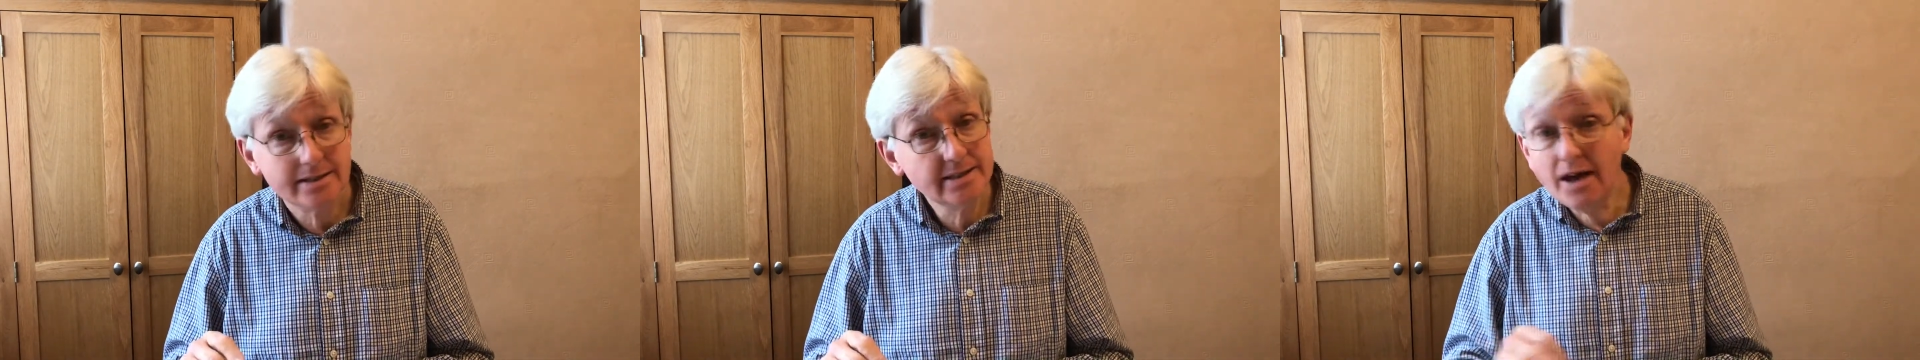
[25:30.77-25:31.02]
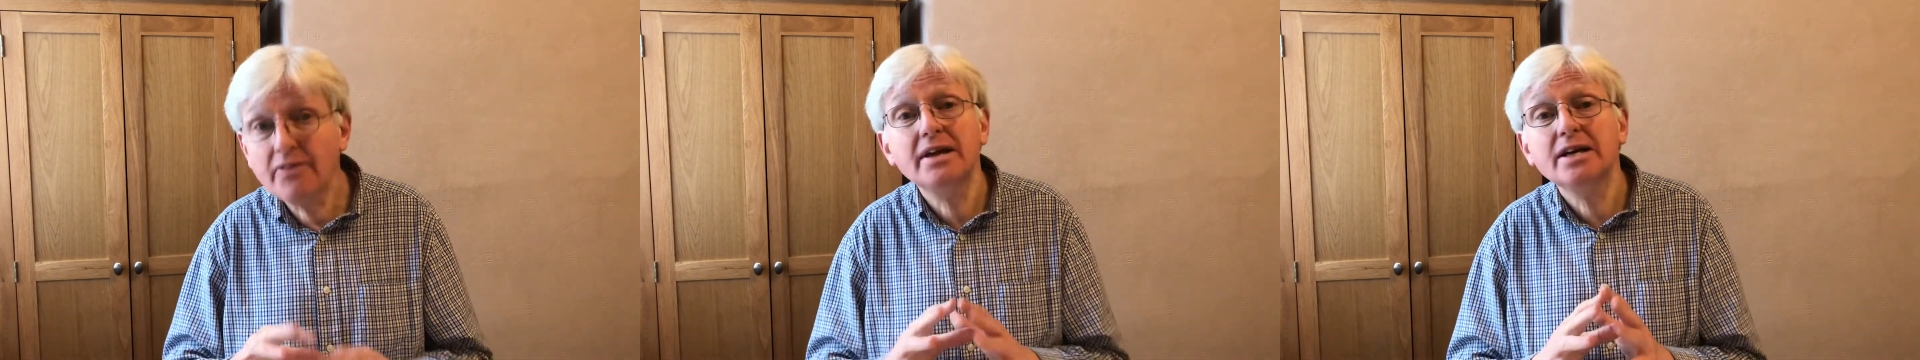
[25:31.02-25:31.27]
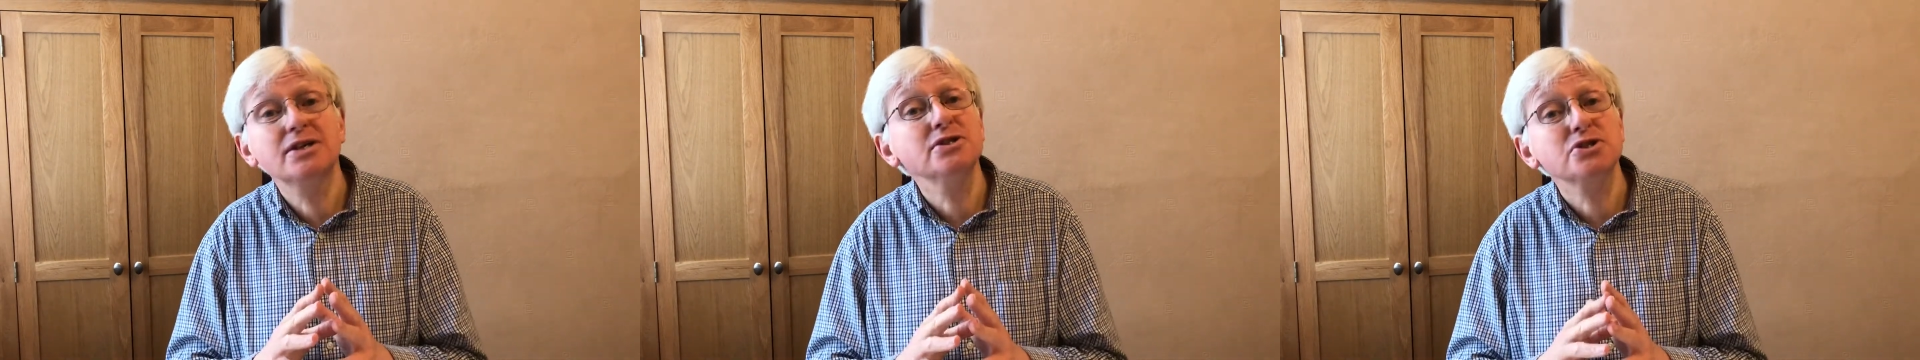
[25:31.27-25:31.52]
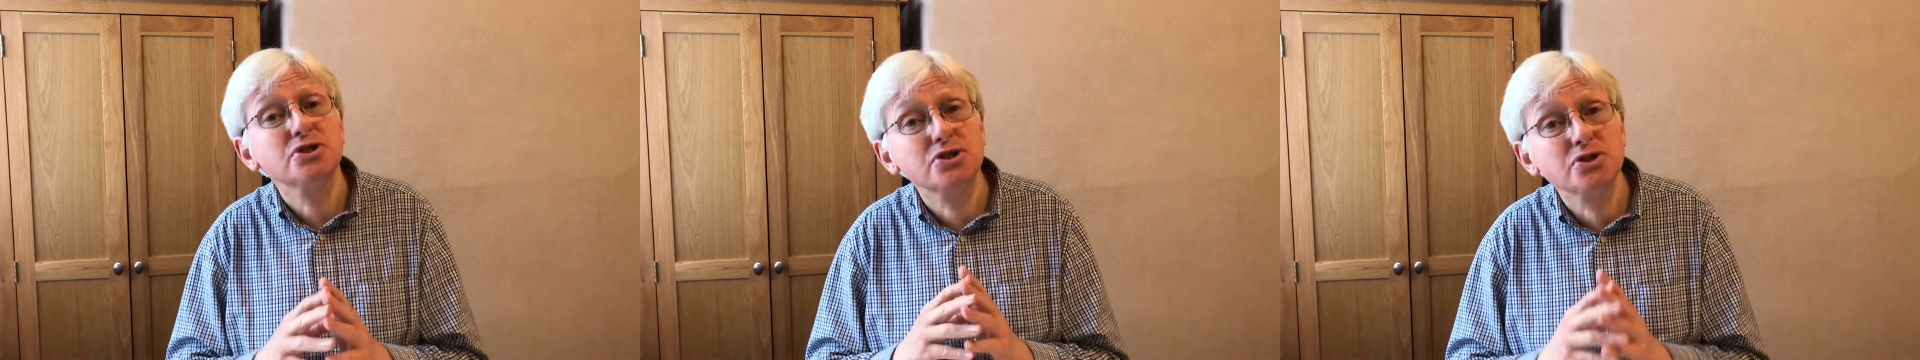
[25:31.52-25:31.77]
nothing
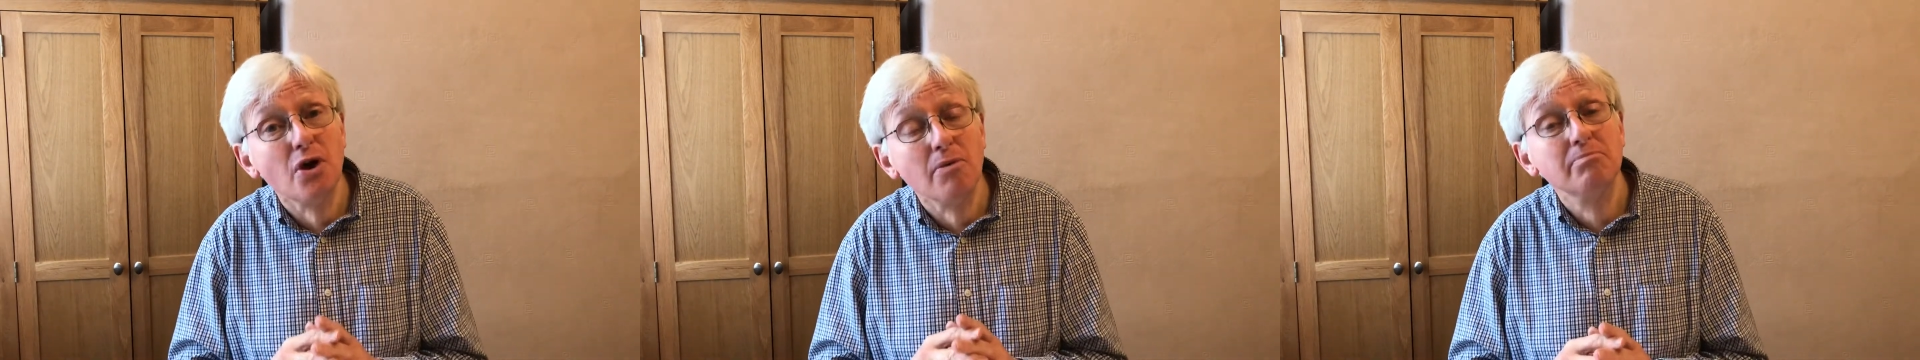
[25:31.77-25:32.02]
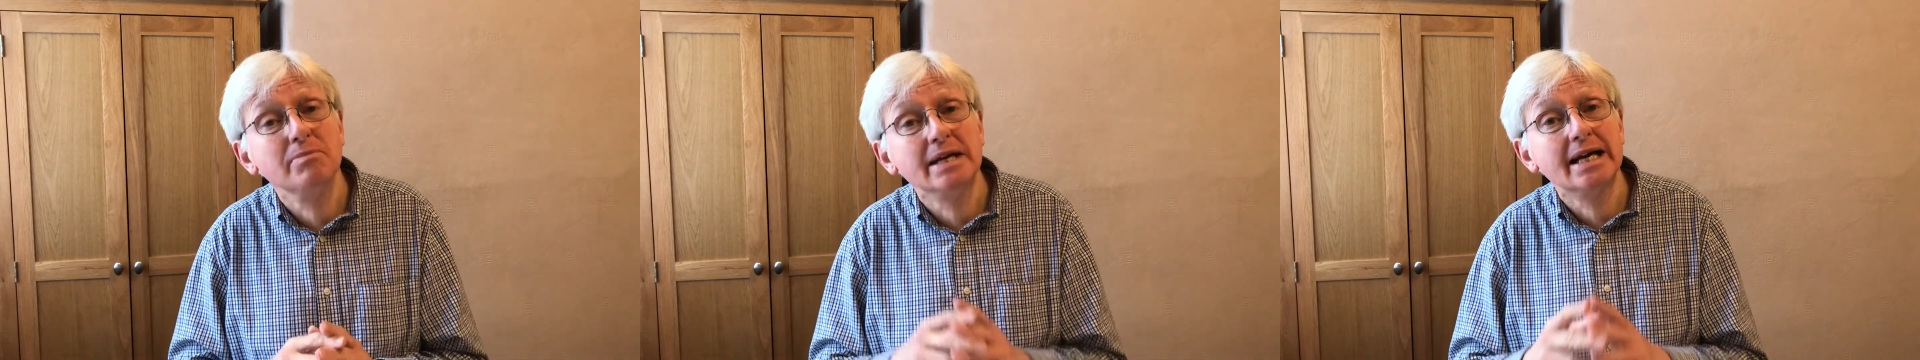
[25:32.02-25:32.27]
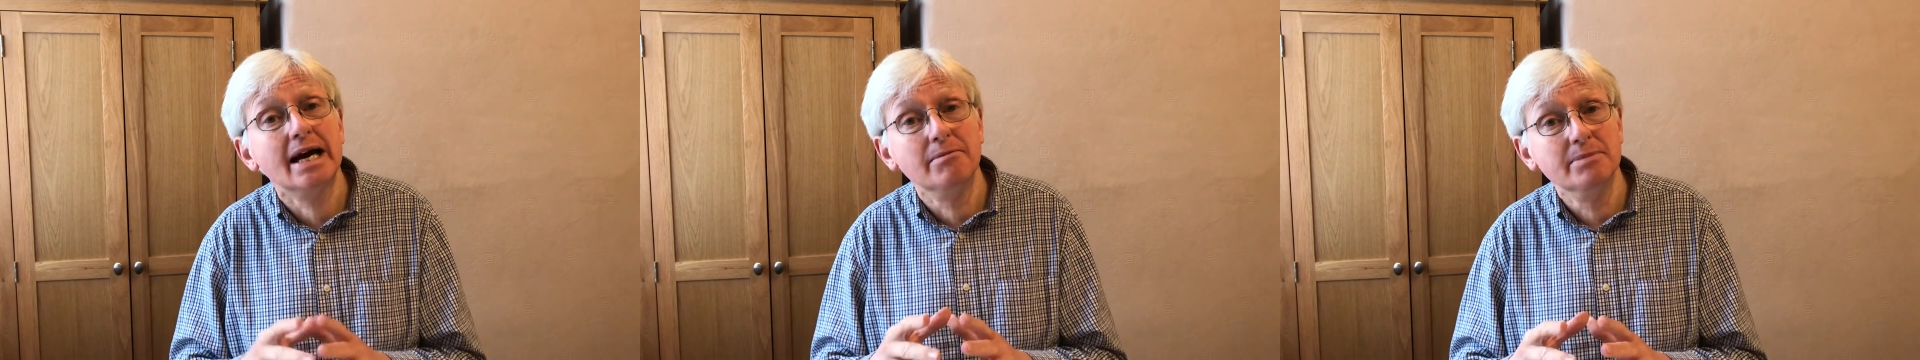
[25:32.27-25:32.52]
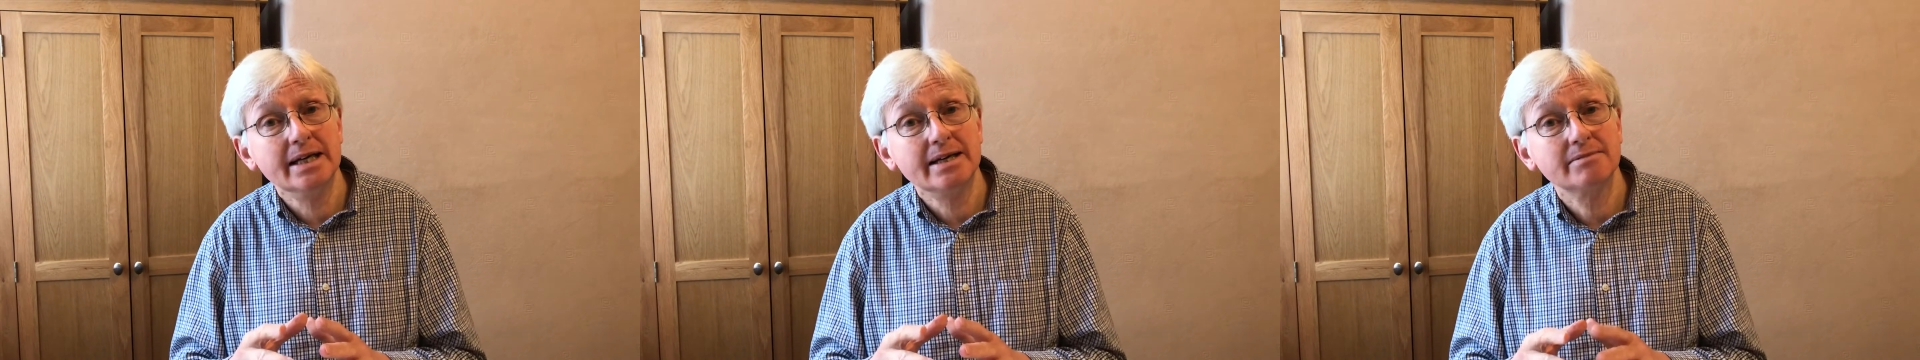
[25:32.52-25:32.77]
can stop me
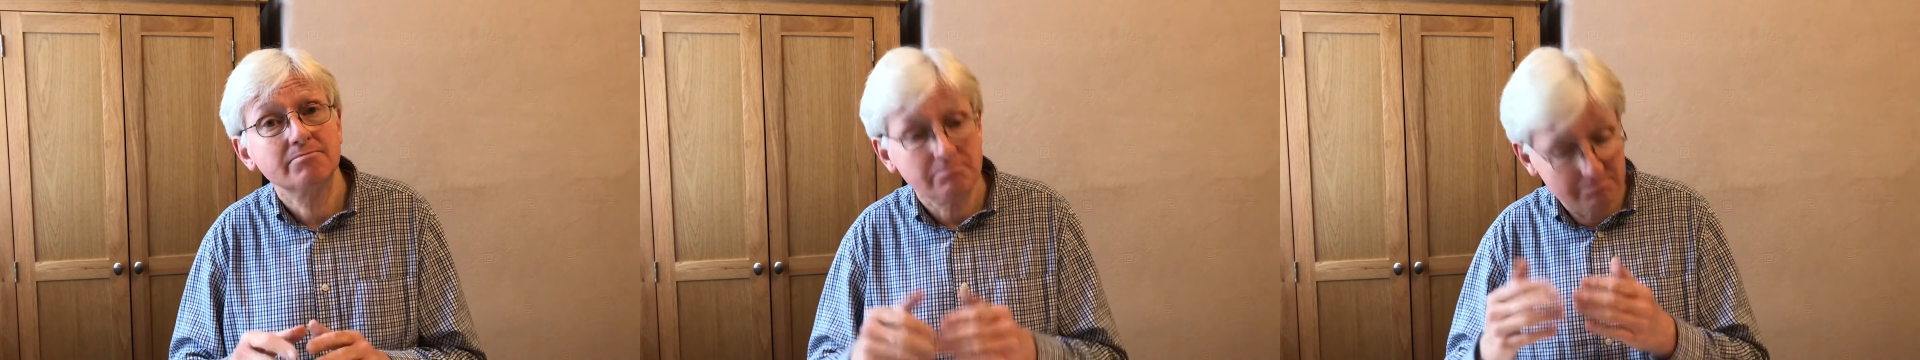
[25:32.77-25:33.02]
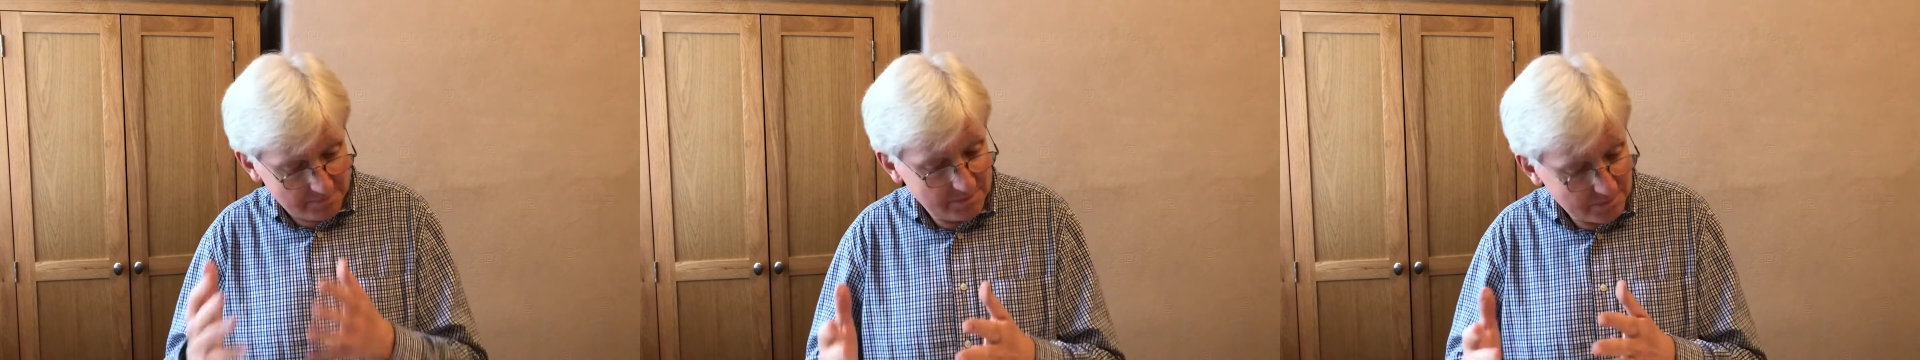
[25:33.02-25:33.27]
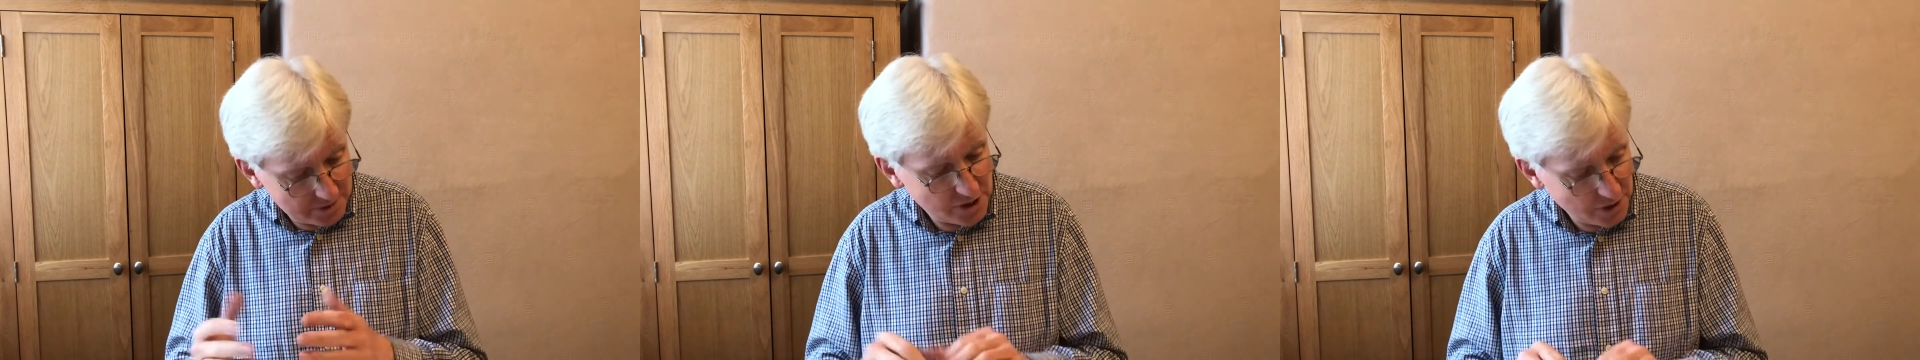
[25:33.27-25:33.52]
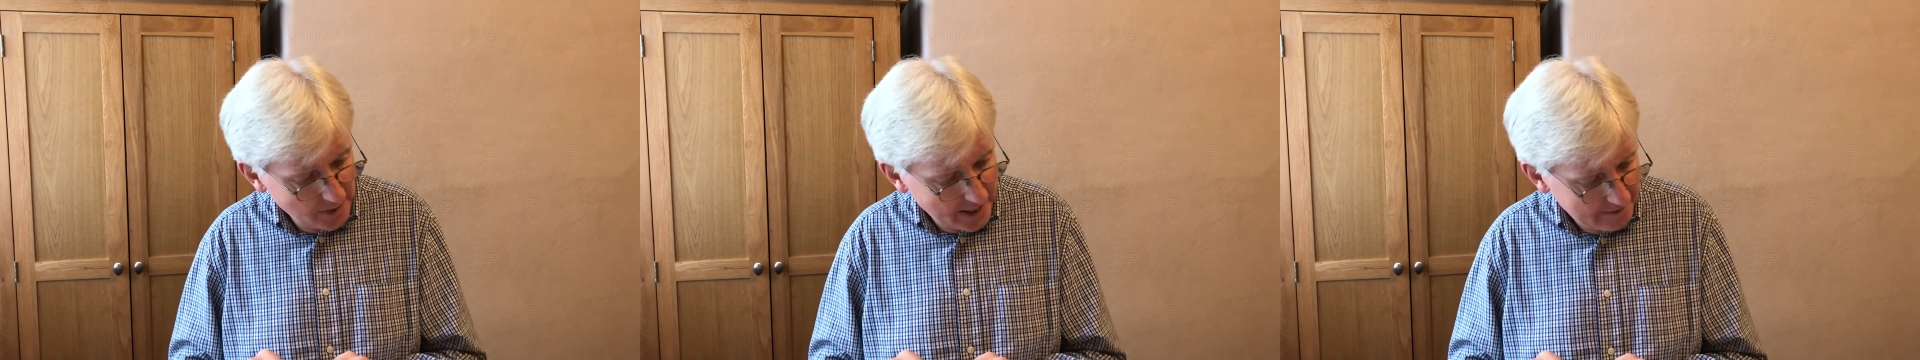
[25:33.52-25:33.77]
coming
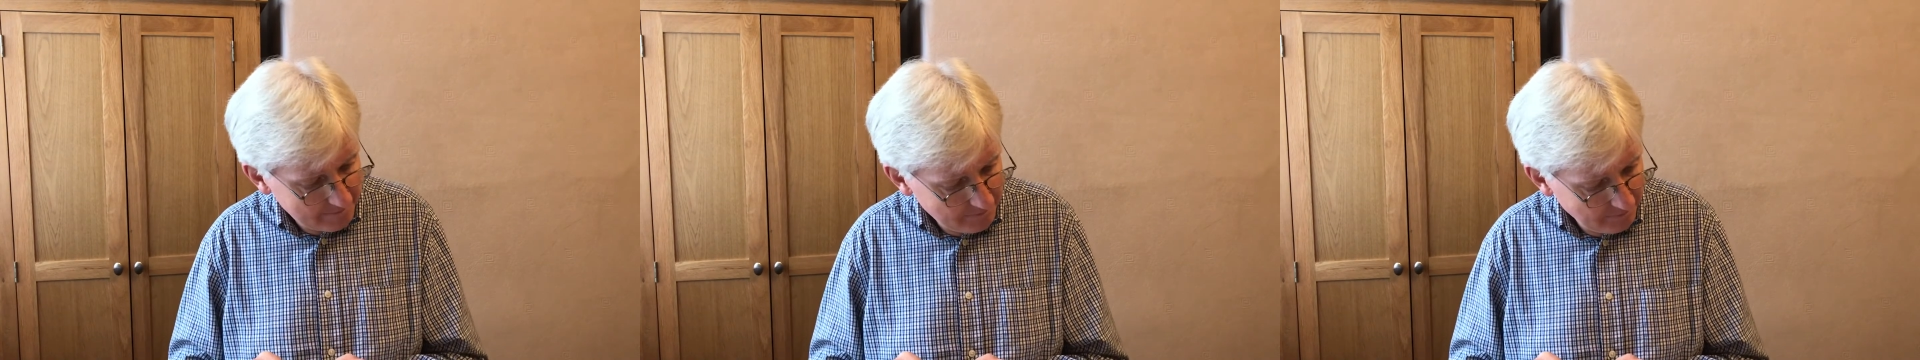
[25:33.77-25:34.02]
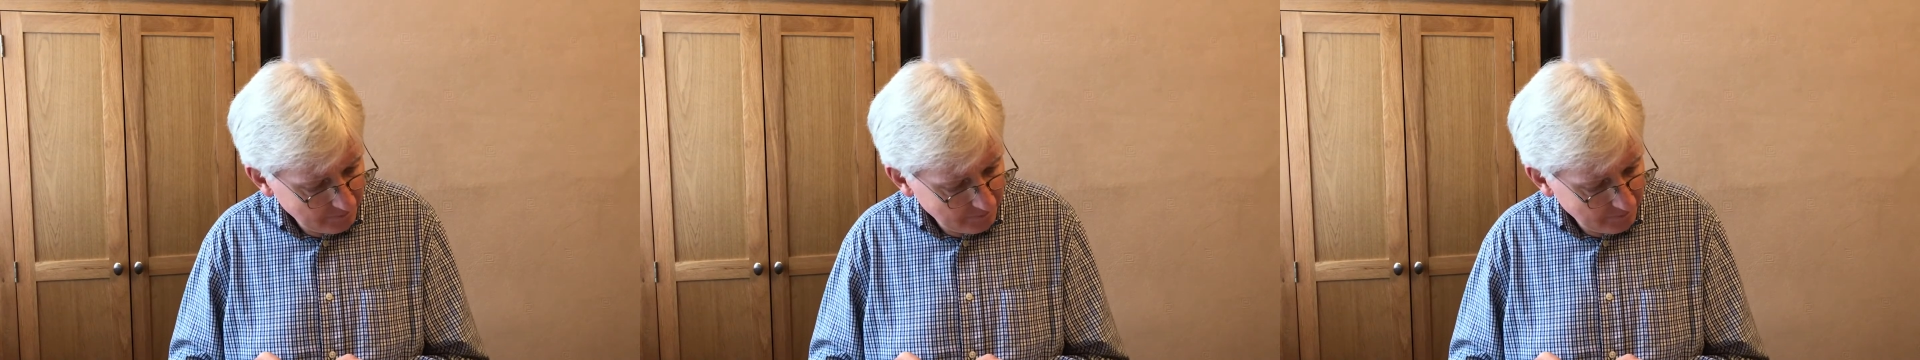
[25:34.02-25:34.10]
to him.